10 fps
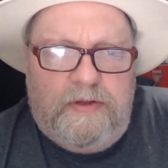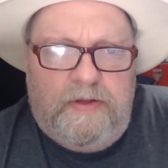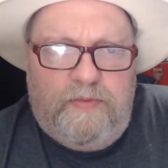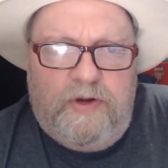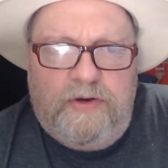
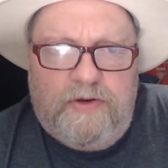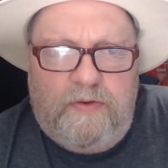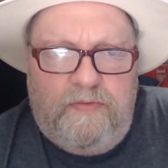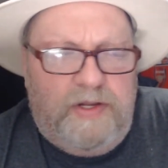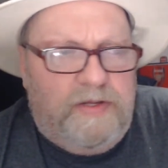When I
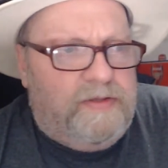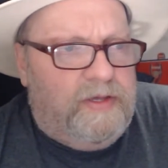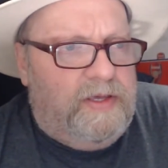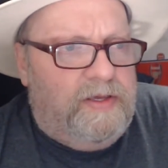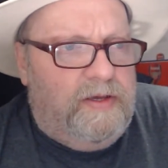got rid of
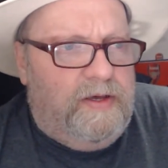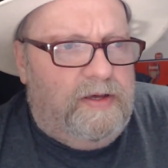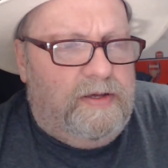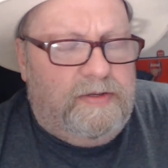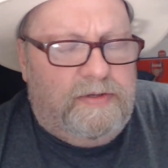
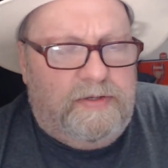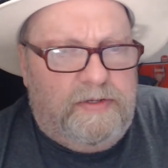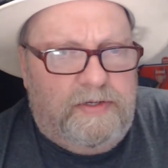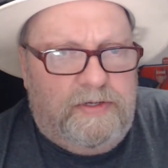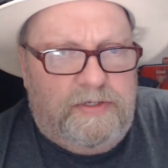the
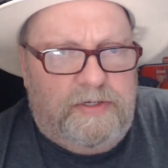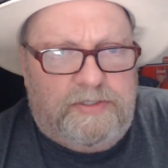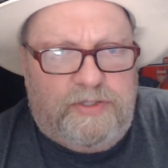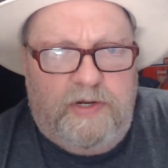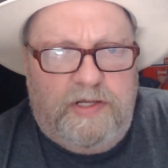
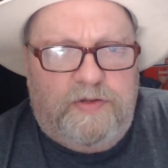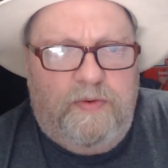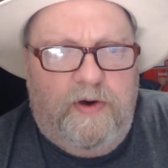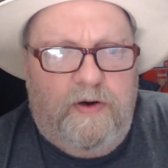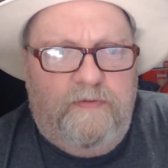
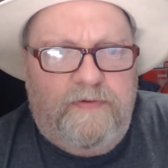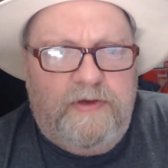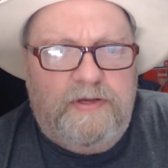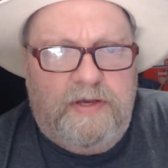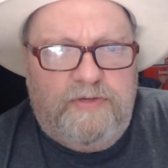2012,
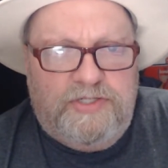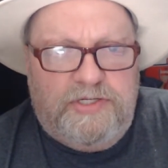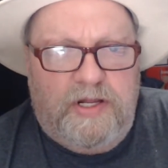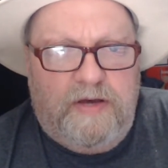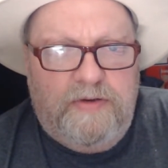it was
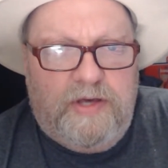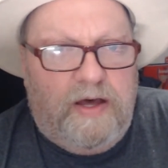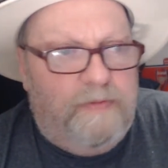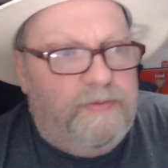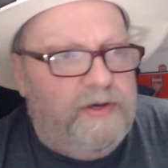still
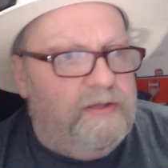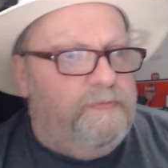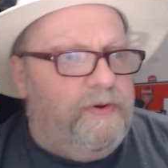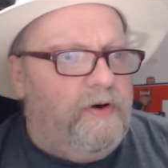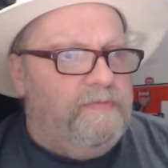okay, but the
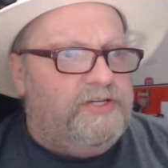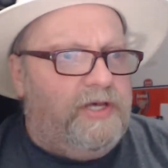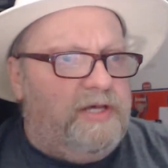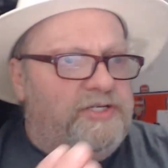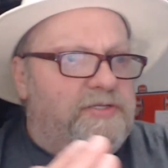bottom
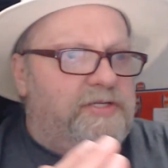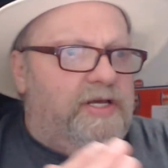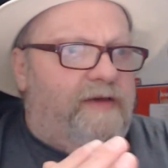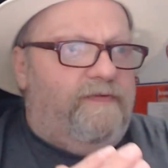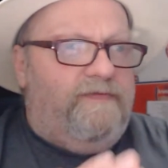section did
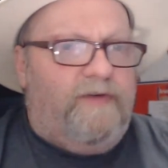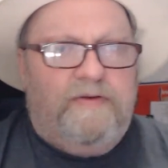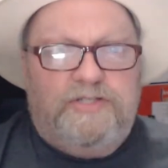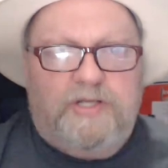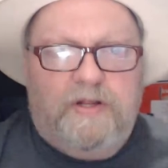have a
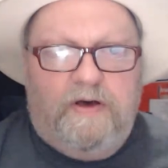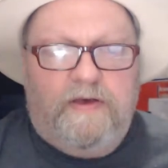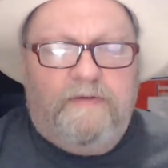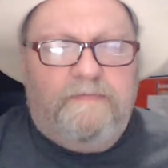very slight